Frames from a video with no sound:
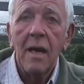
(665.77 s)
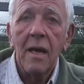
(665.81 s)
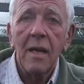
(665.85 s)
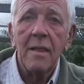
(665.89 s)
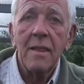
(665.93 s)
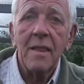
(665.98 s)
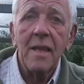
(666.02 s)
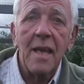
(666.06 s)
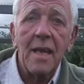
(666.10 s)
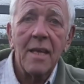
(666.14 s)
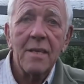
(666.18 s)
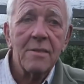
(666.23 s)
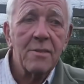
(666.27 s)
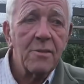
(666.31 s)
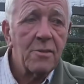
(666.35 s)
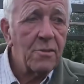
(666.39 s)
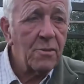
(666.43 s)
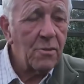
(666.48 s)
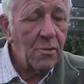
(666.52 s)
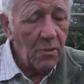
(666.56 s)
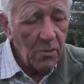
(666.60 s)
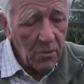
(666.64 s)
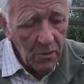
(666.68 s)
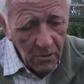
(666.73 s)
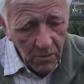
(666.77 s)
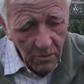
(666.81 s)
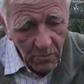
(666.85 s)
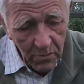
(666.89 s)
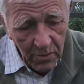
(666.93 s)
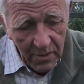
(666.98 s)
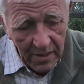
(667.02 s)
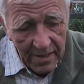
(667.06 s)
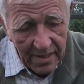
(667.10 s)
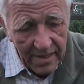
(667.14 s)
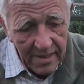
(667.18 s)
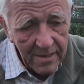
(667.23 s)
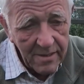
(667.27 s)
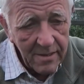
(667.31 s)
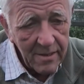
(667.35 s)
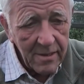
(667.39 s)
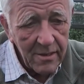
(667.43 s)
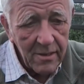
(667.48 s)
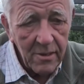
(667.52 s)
And that's all we need to